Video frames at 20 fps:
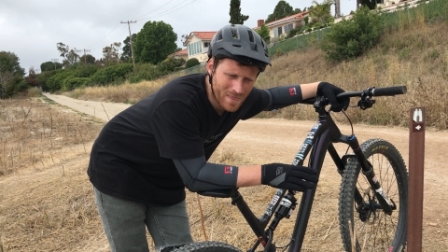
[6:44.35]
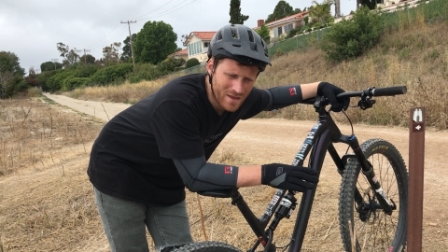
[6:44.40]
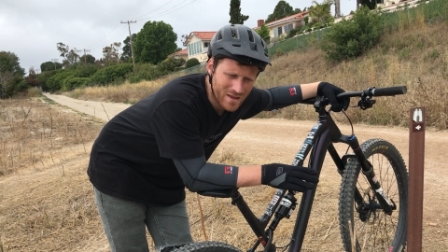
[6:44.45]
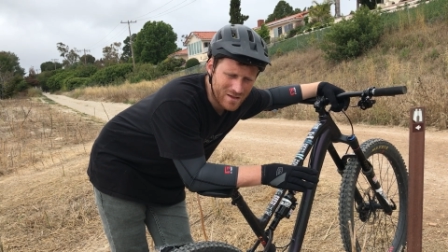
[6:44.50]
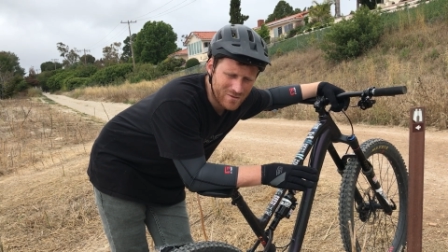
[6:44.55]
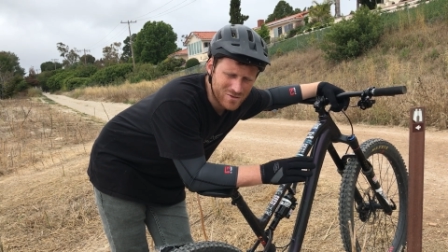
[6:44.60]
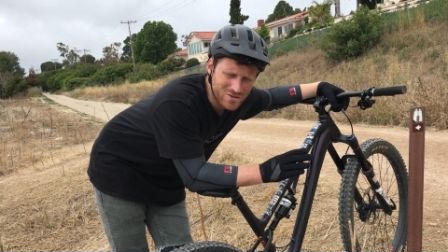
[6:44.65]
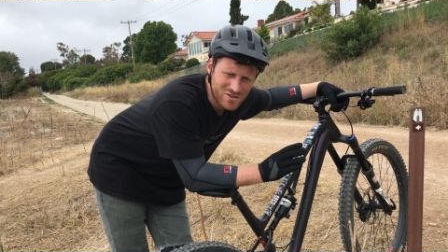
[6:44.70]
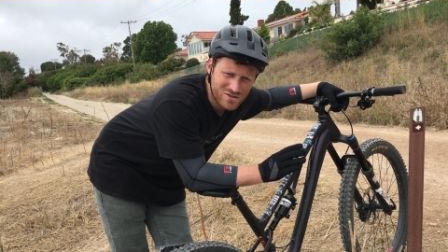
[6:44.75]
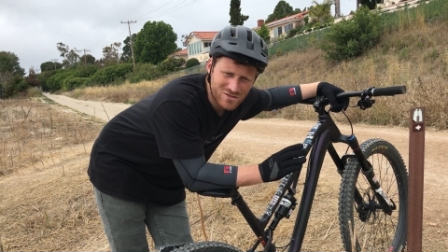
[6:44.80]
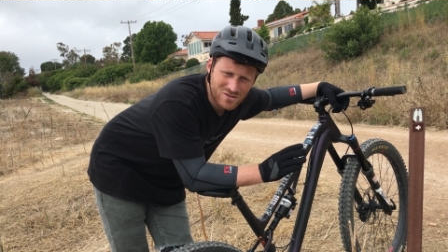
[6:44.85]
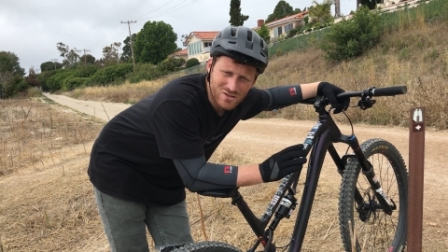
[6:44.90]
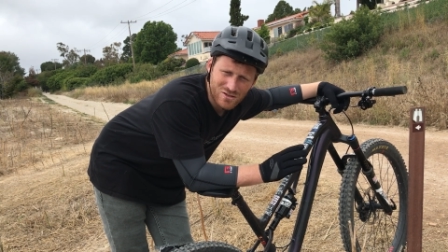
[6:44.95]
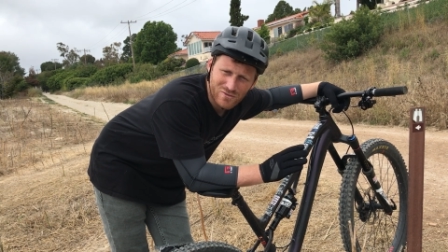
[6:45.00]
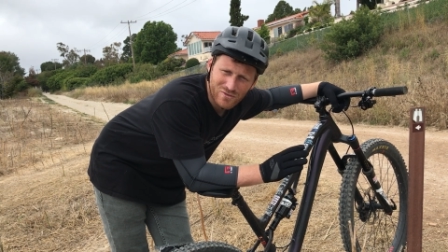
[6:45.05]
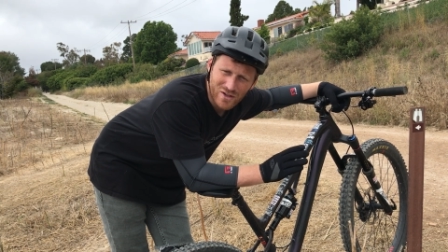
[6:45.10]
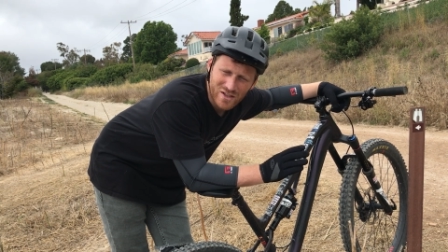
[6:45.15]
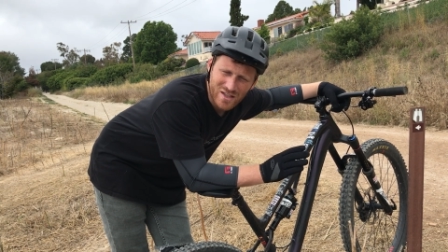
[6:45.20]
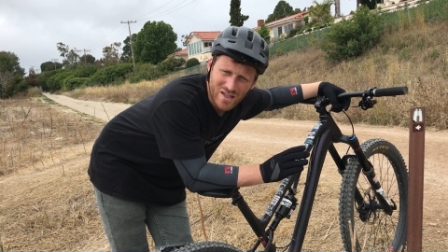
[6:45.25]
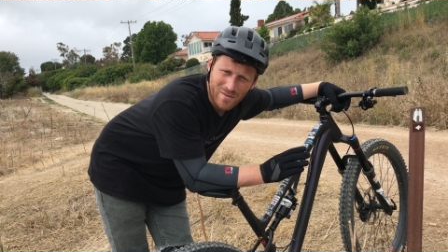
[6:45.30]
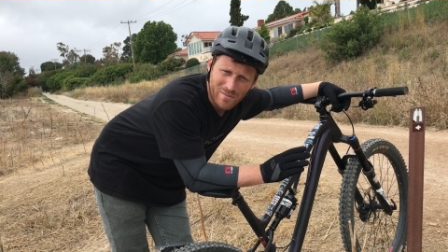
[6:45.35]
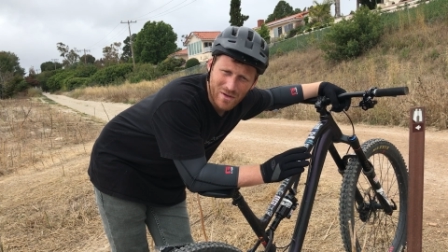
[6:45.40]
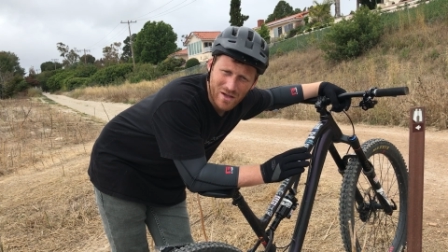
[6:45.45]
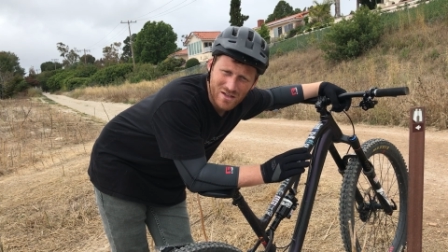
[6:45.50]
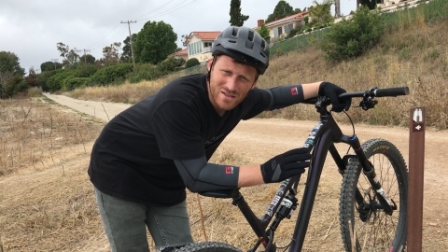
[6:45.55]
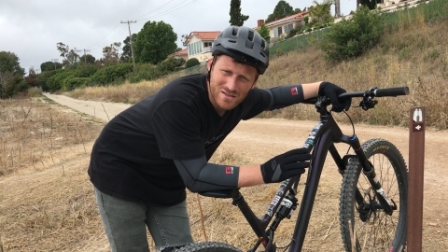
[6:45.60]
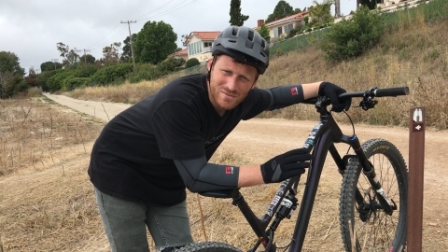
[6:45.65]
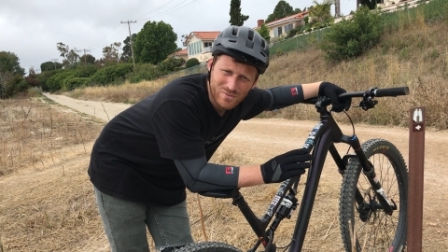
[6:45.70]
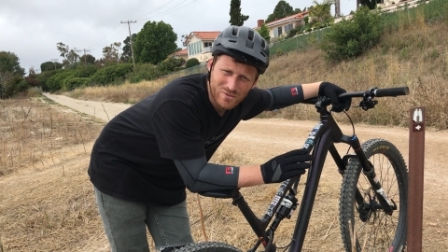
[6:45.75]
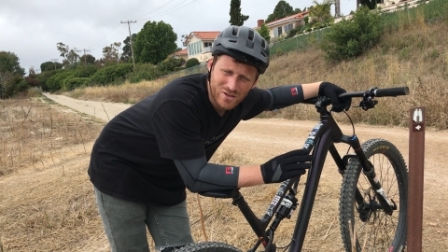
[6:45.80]
And once you do find that
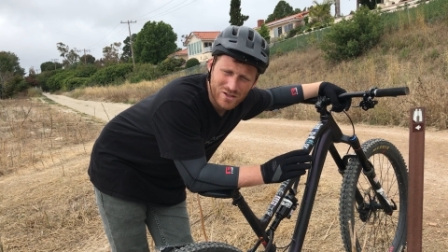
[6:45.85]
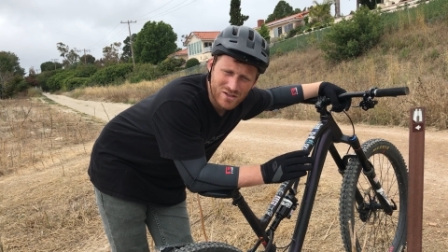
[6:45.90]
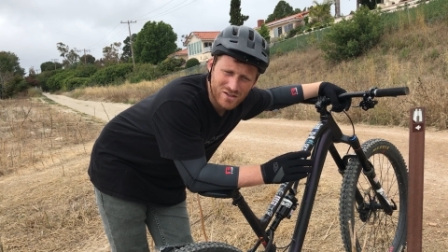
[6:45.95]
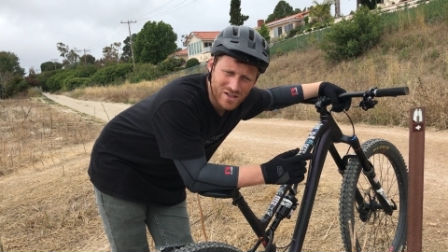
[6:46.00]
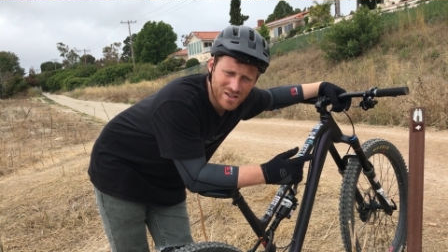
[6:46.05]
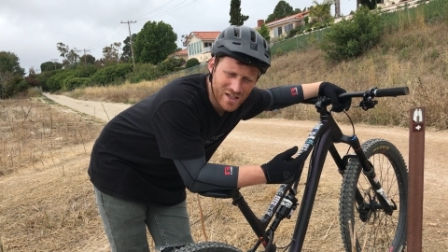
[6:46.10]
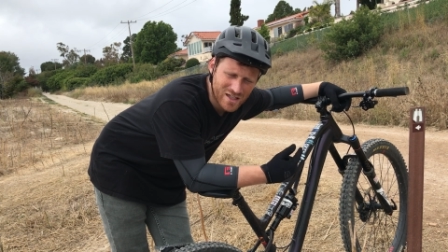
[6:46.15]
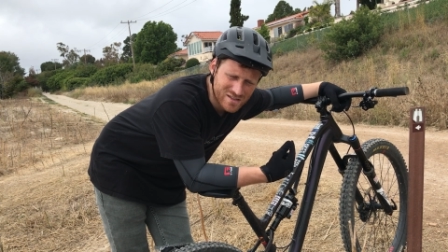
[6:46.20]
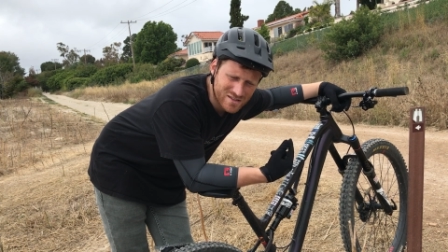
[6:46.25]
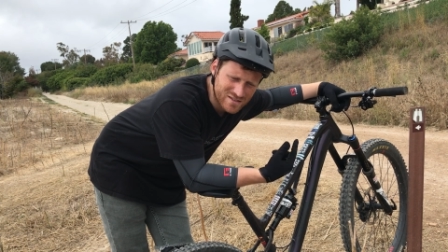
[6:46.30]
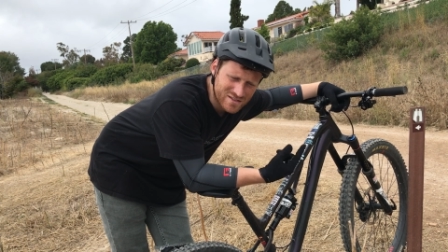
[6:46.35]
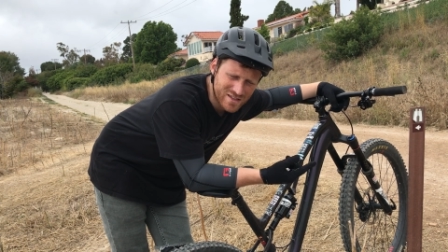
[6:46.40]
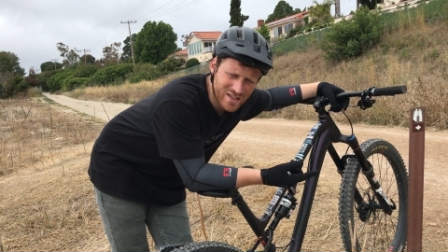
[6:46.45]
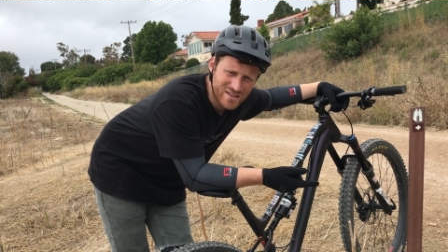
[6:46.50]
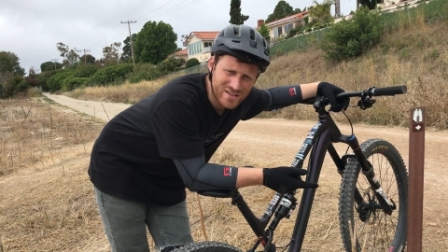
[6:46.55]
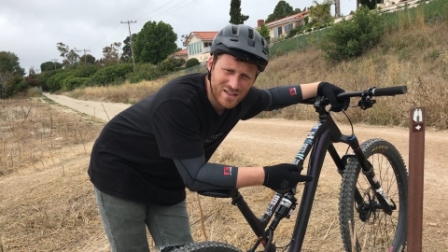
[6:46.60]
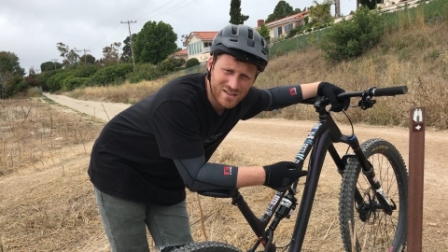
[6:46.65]
balance point, you can actually take